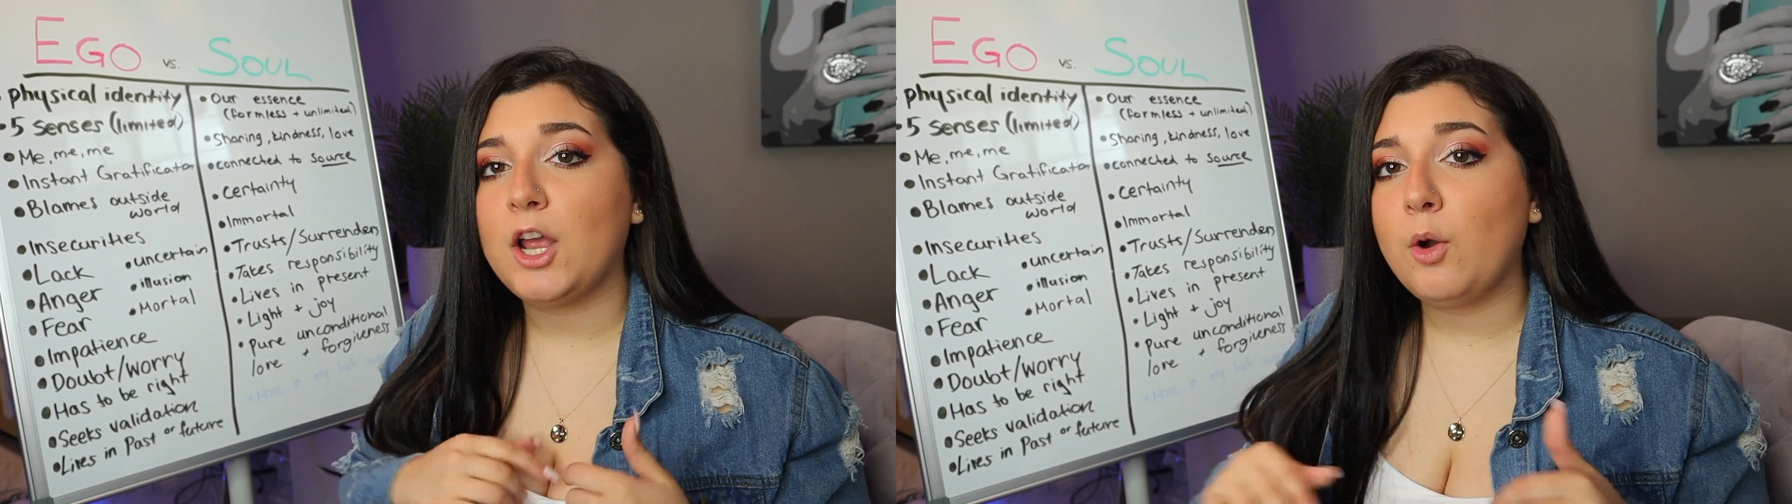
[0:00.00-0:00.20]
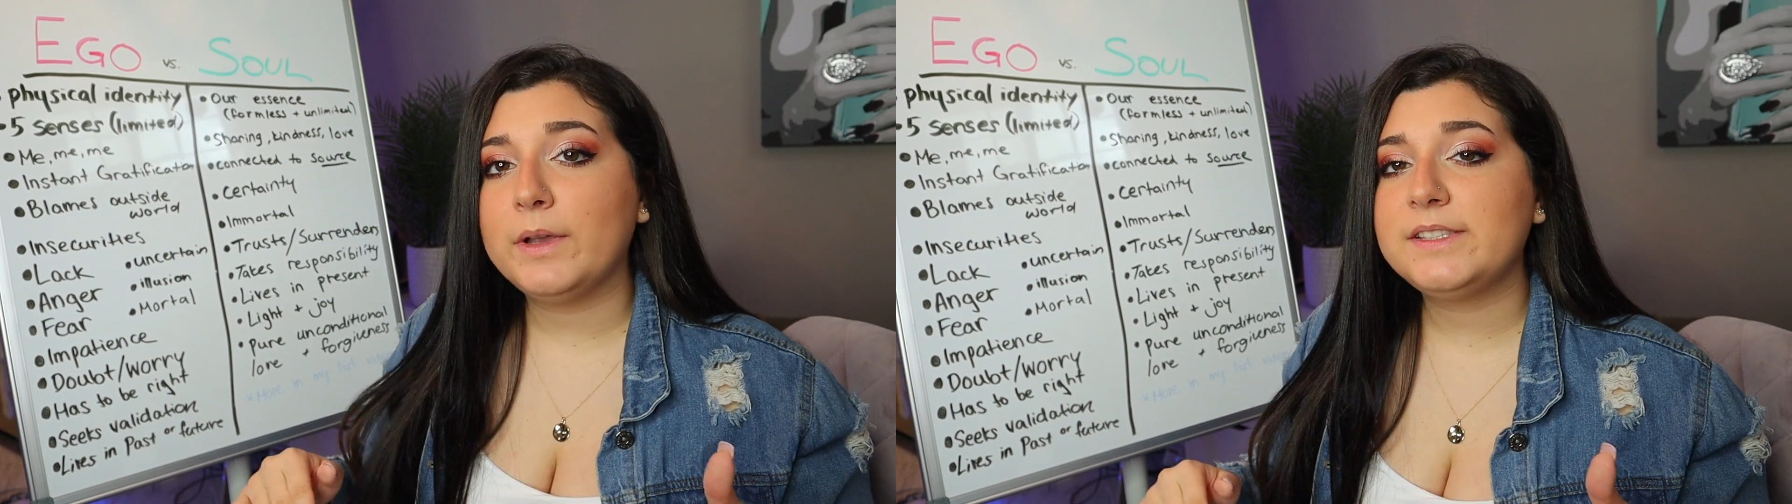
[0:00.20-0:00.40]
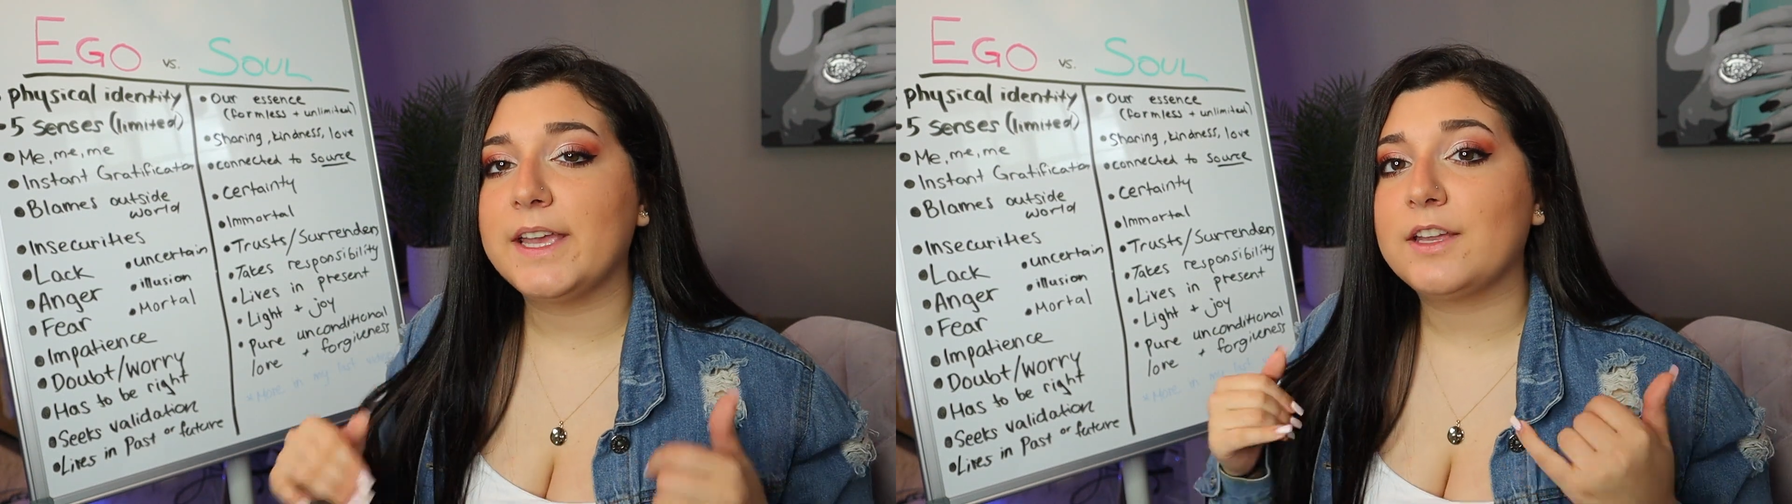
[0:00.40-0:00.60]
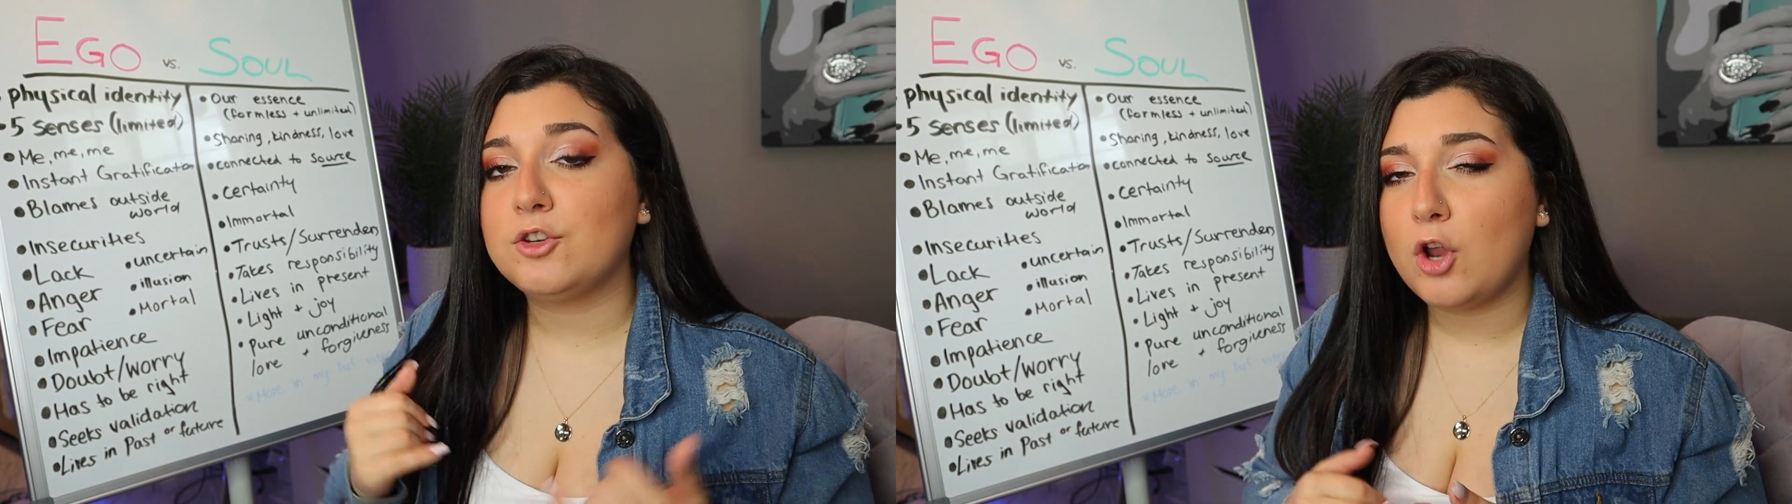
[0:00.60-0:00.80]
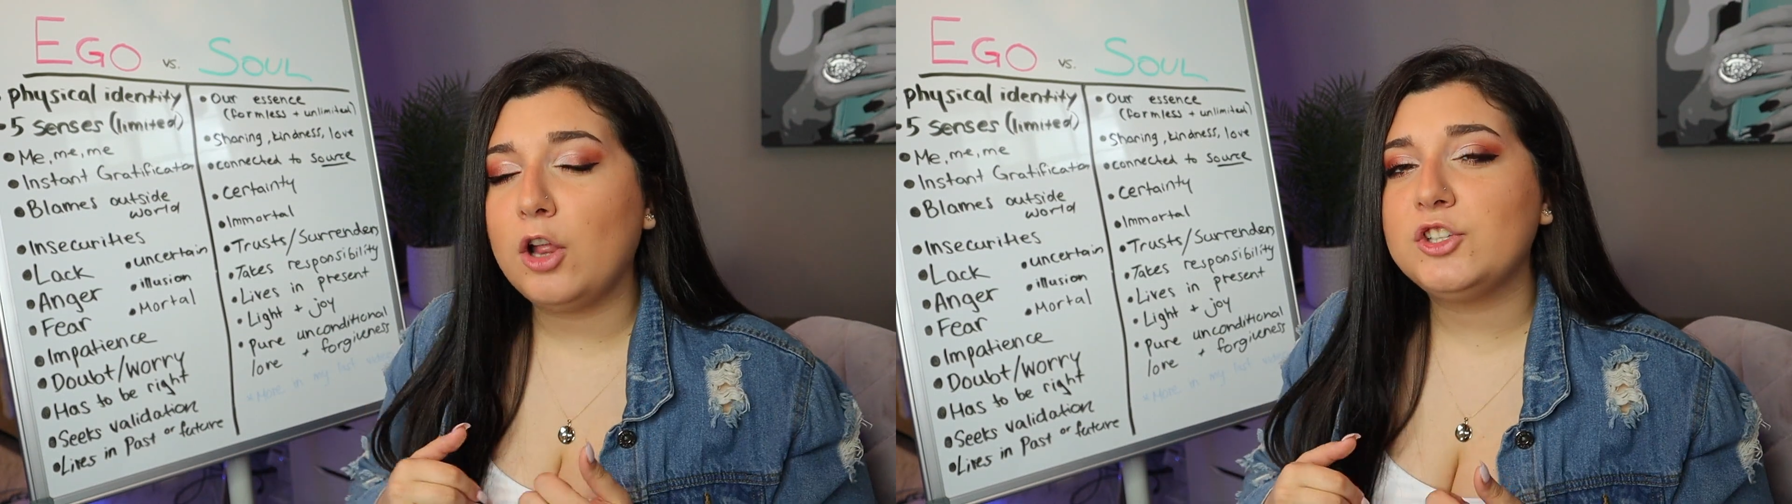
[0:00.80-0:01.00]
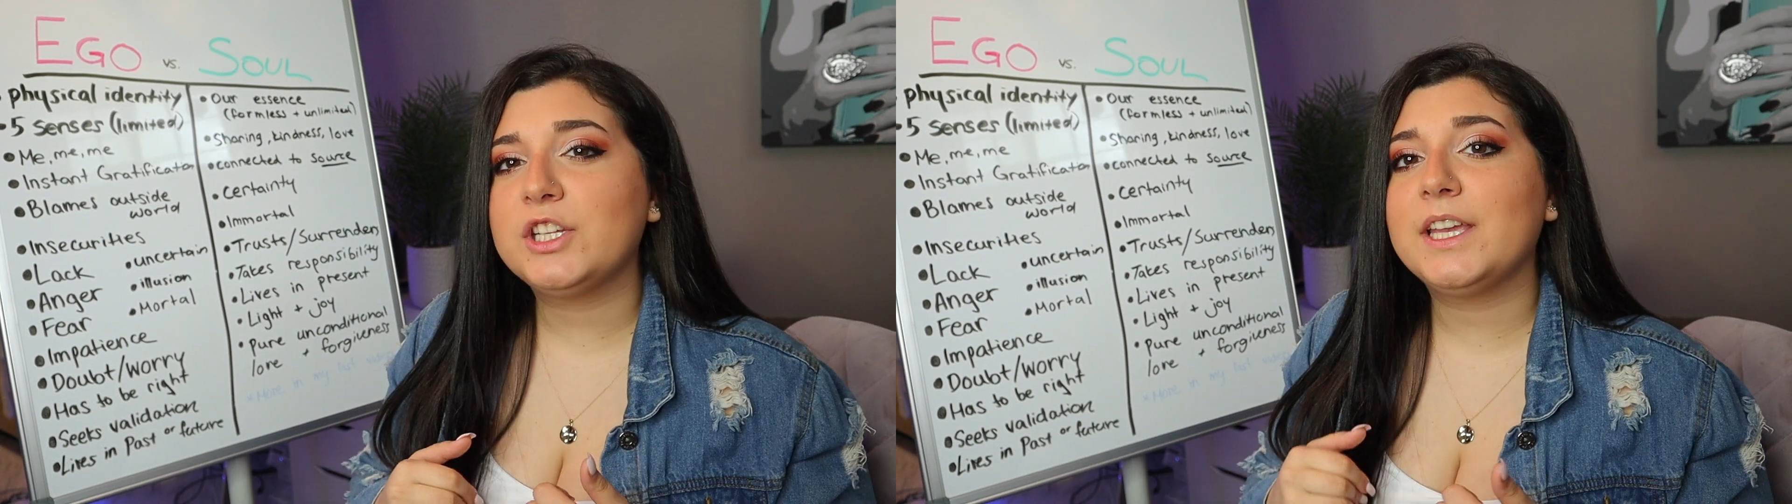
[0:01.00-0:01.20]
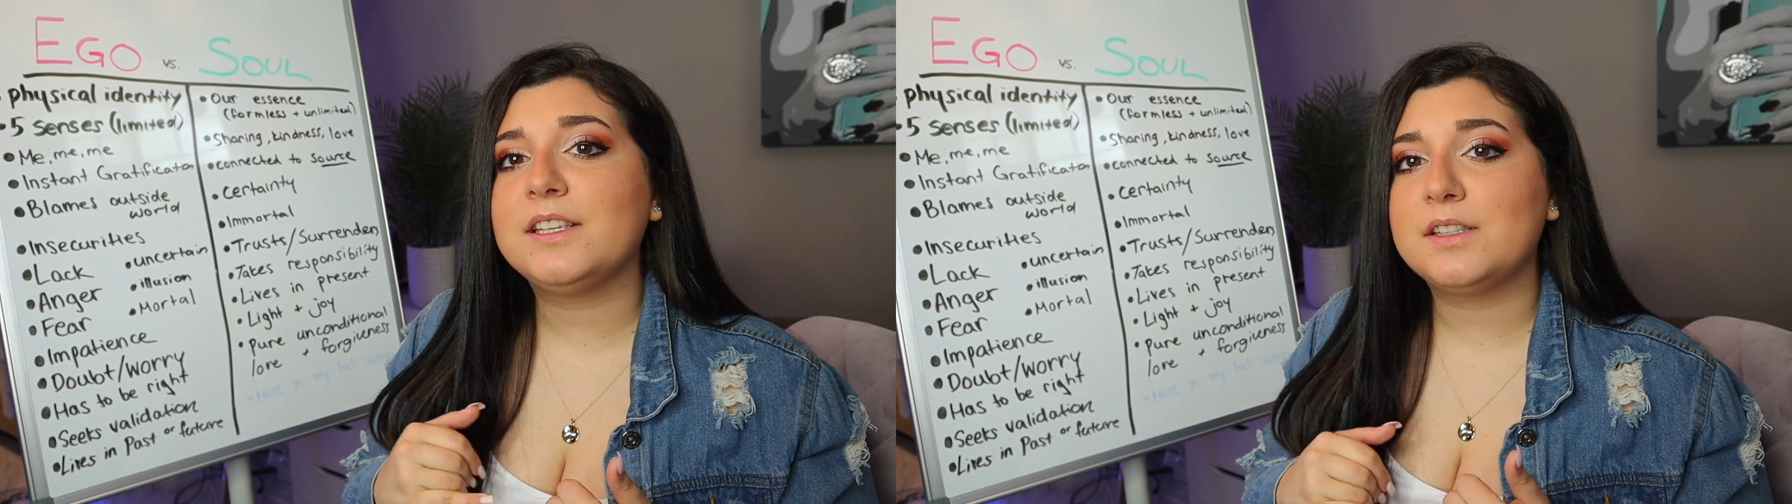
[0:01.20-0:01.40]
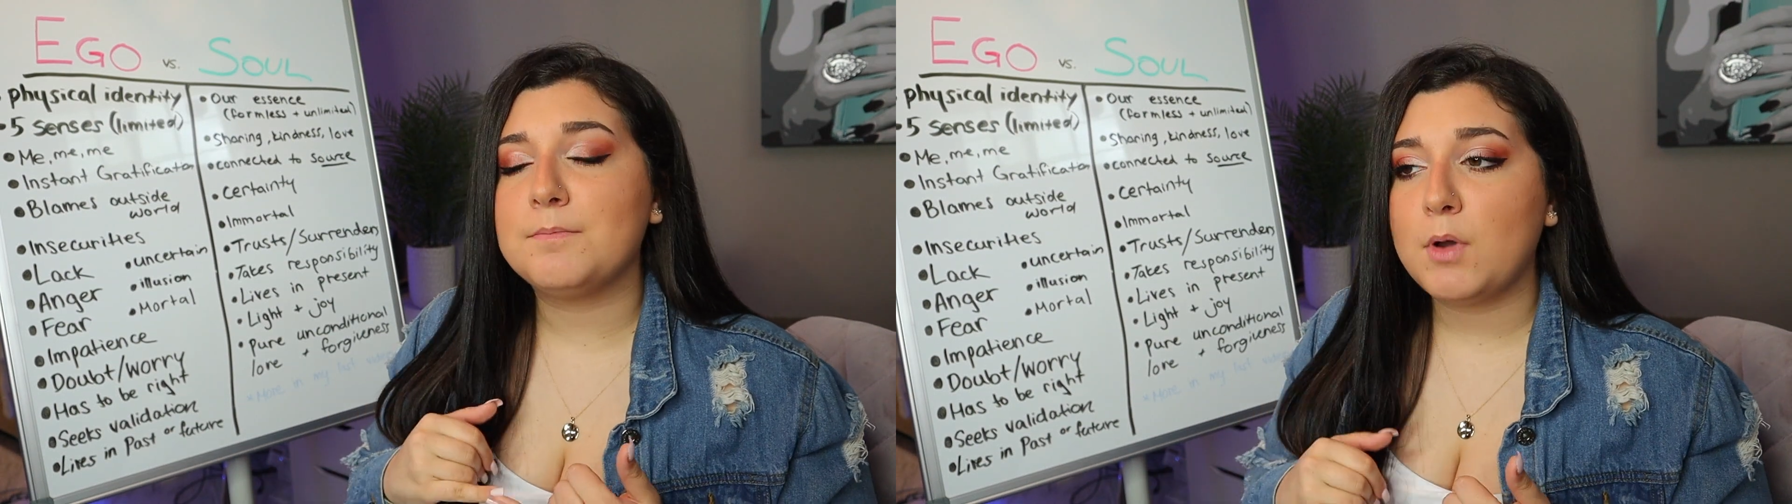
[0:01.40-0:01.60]
I always say acknowledging it
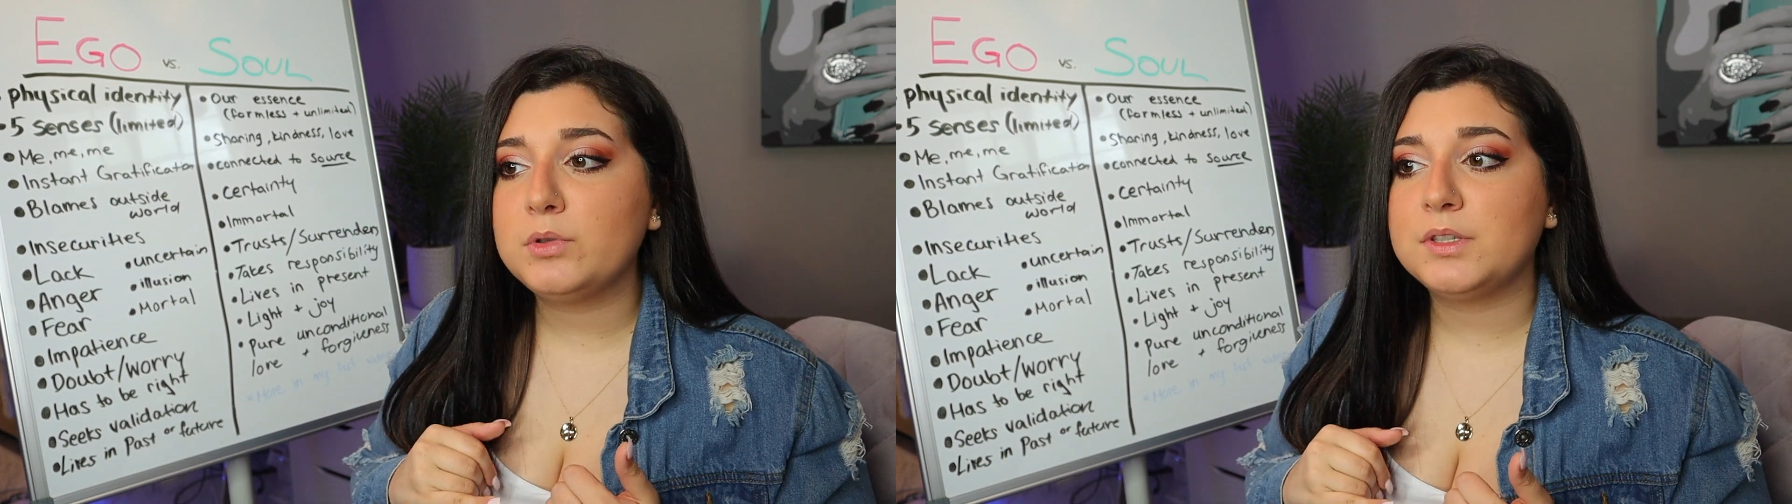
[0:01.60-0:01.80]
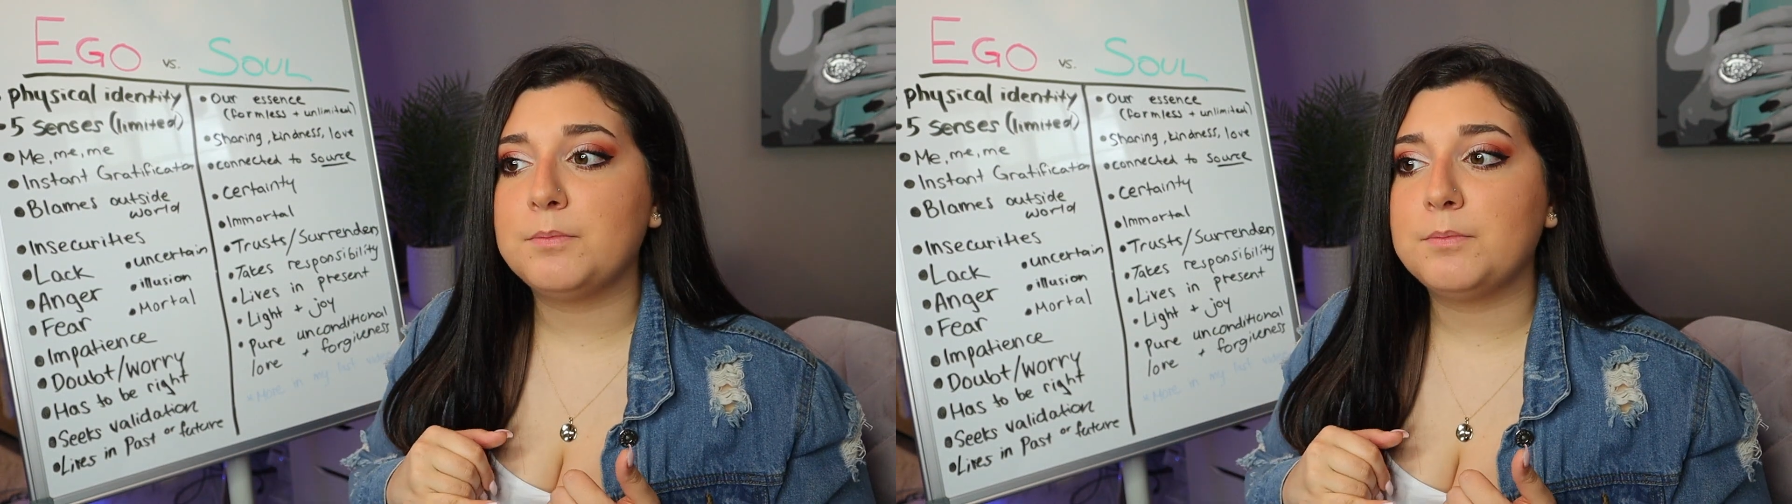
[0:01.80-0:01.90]
is the most